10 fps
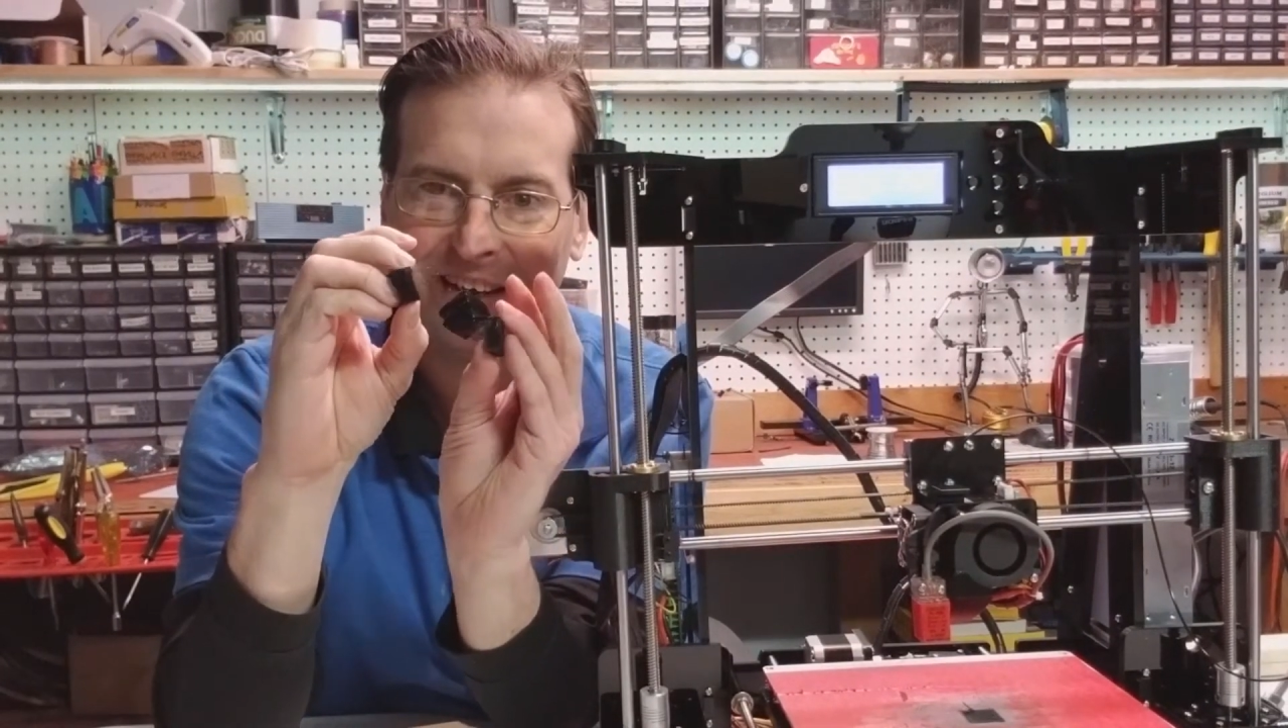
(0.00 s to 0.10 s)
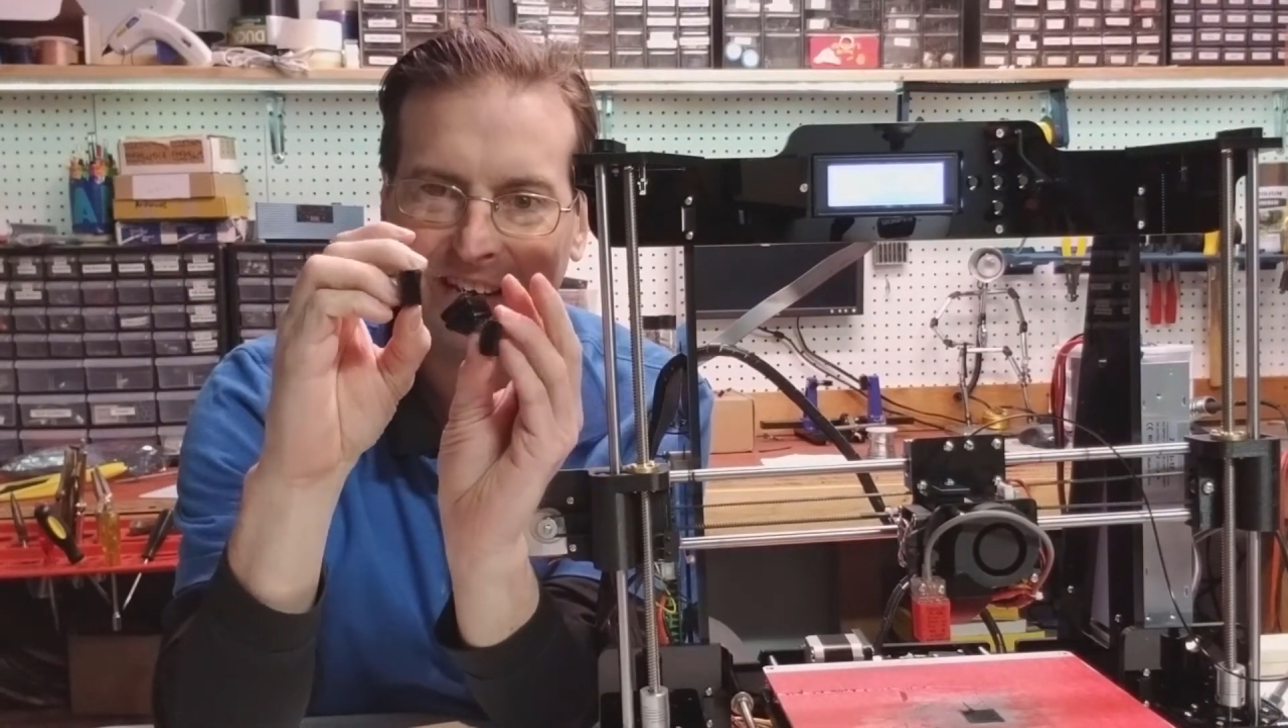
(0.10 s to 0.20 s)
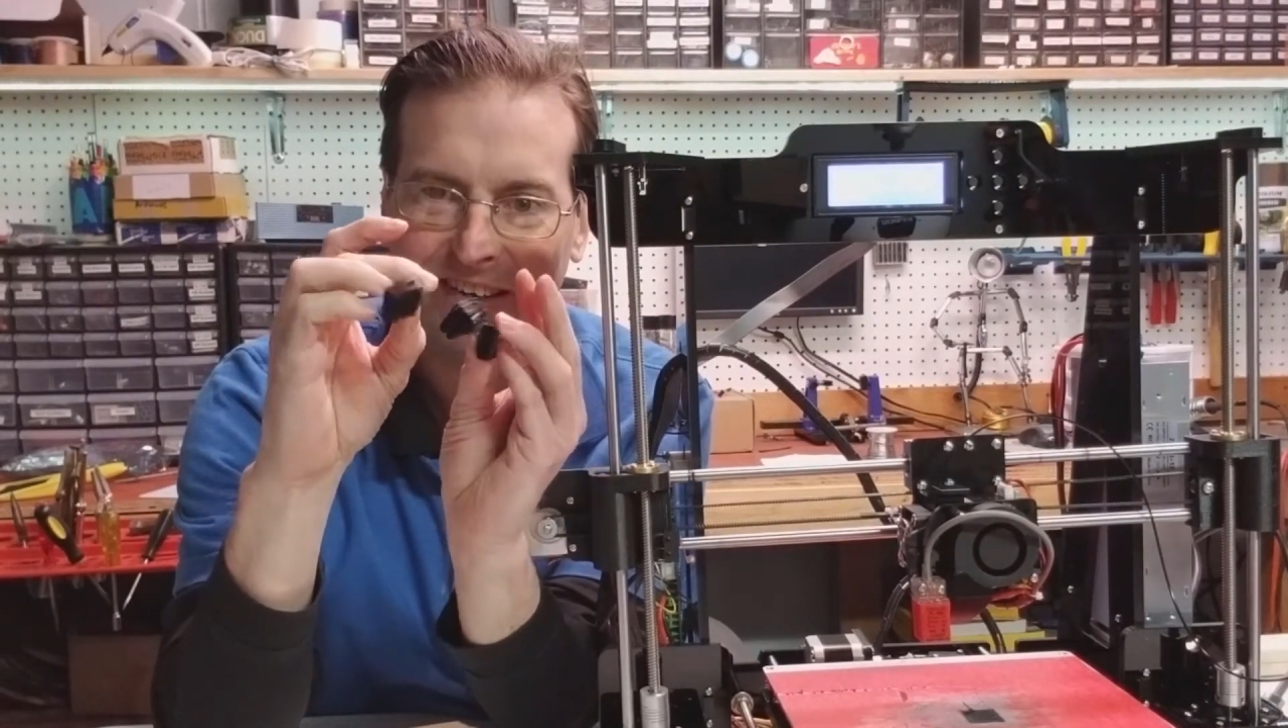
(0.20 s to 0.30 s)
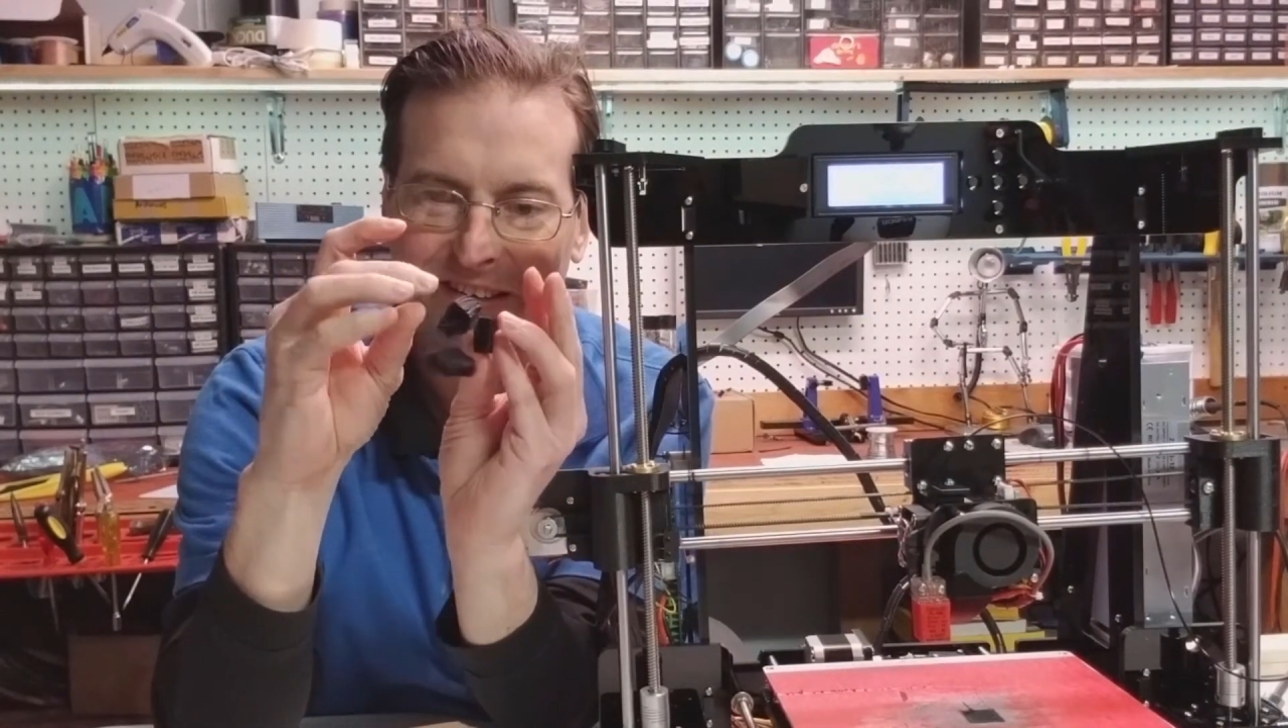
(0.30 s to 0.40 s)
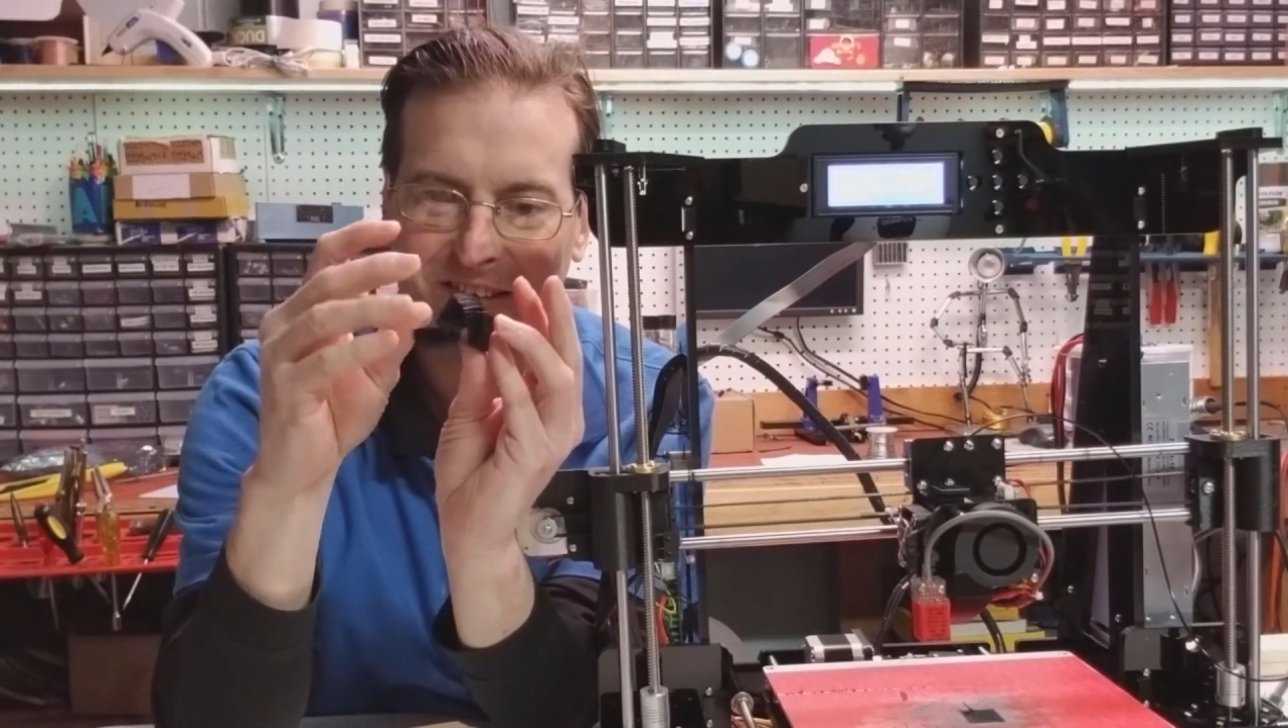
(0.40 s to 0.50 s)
It is